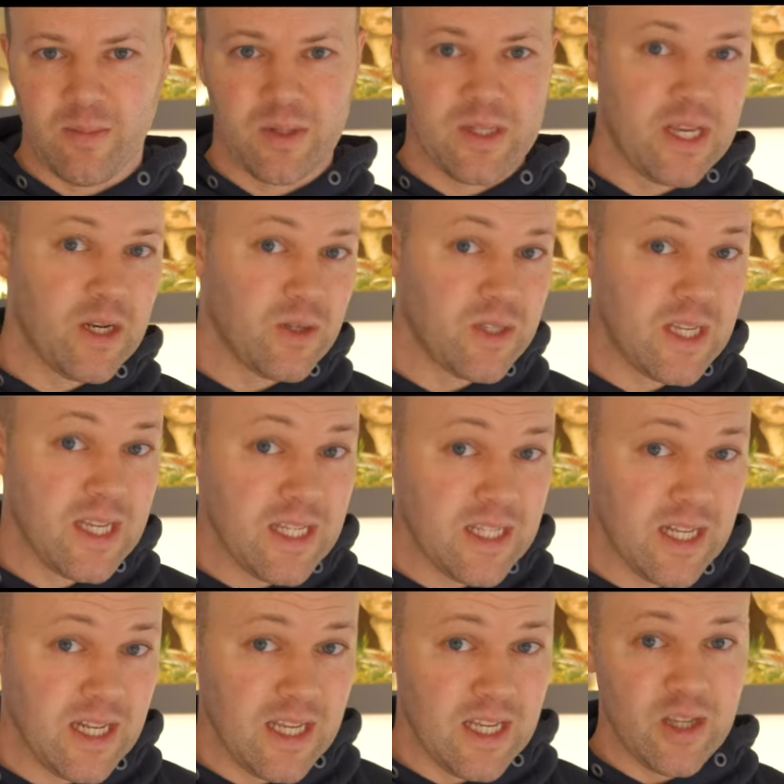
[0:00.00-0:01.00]
potatoes
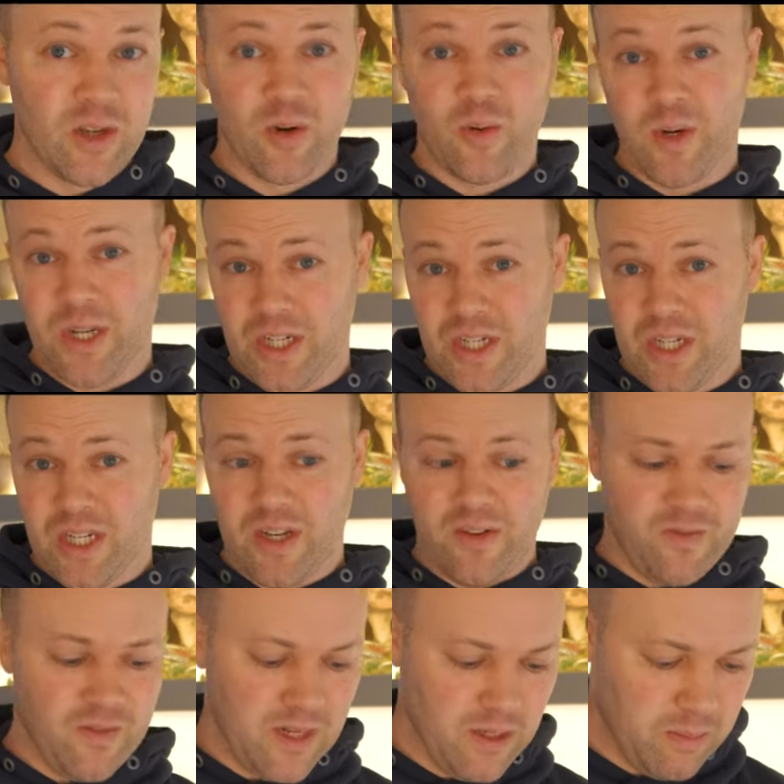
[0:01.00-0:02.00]
easily in your region in the
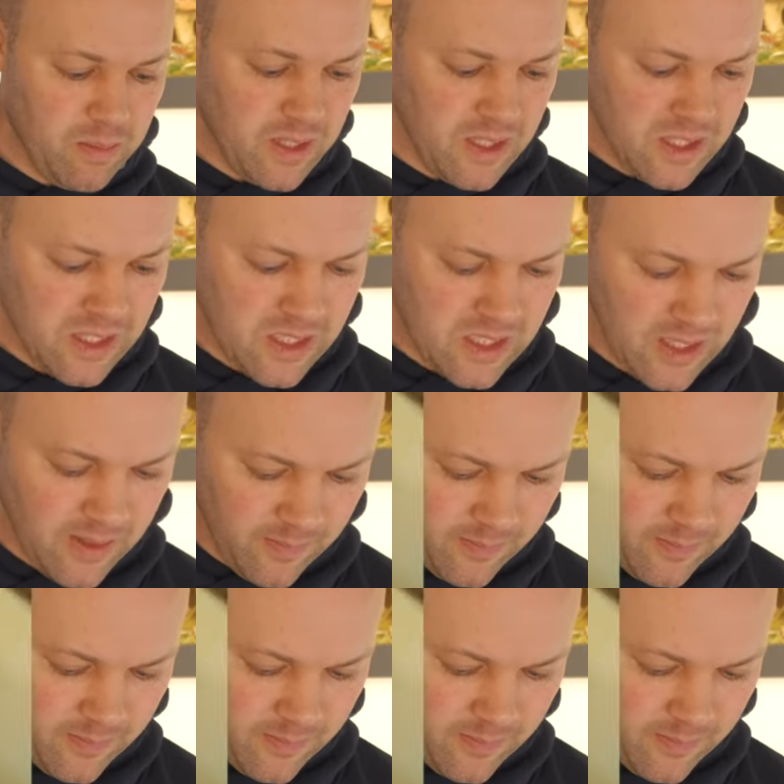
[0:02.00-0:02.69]
Philippines.